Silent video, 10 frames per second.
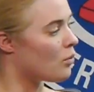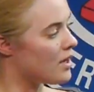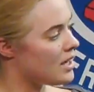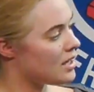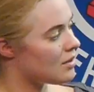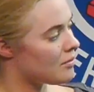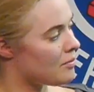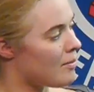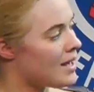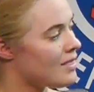we
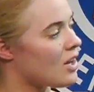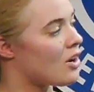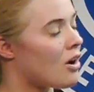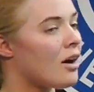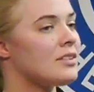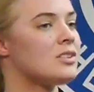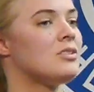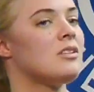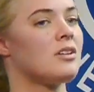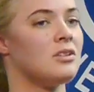made the cost
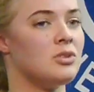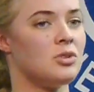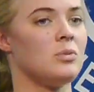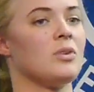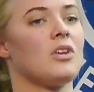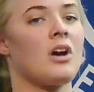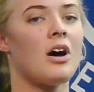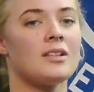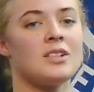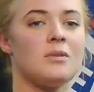to the consumer, the
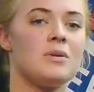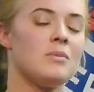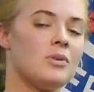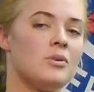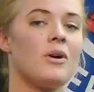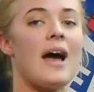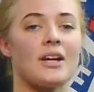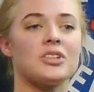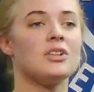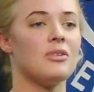cost of the people who are
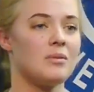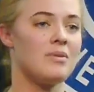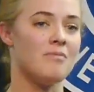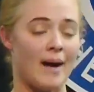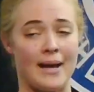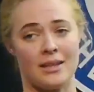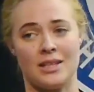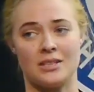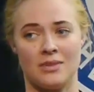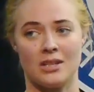actually going to be buying
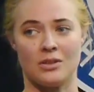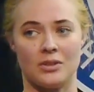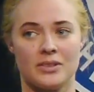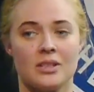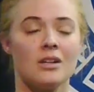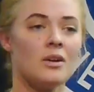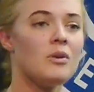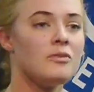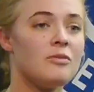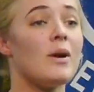these vehicles,
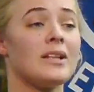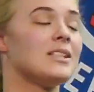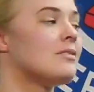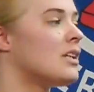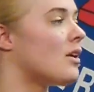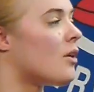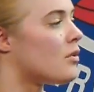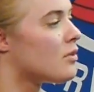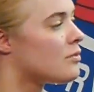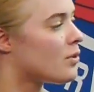relatively low.
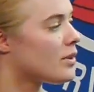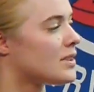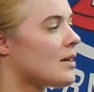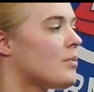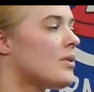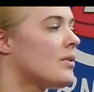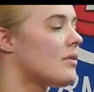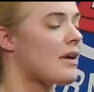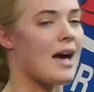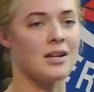For example,
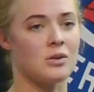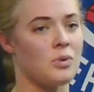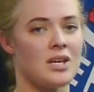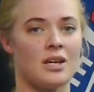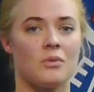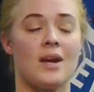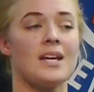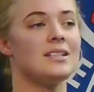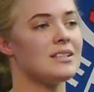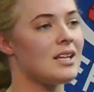out of a weekend
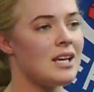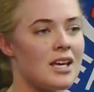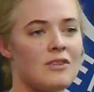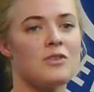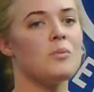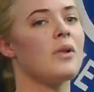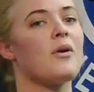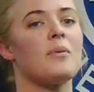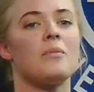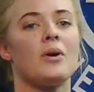race, if you
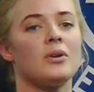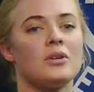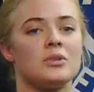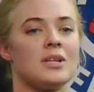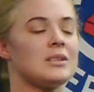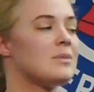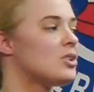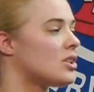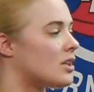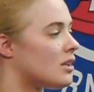blow a motor or
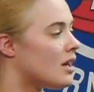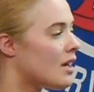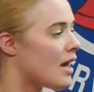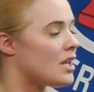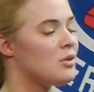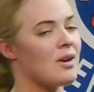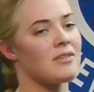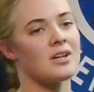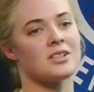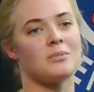transmission and you
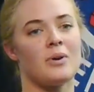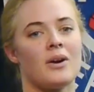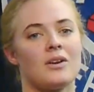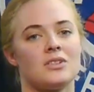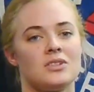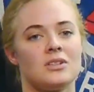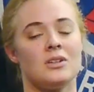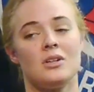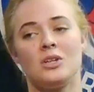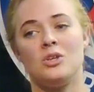have custom parts,
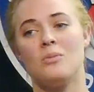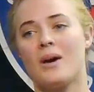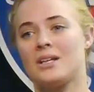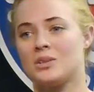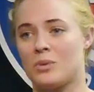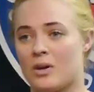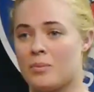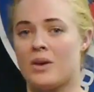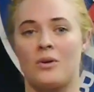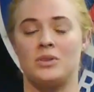you might as well
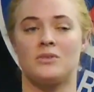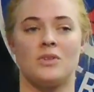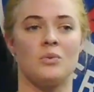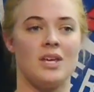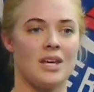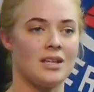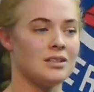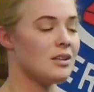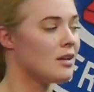be hosed for the weekend.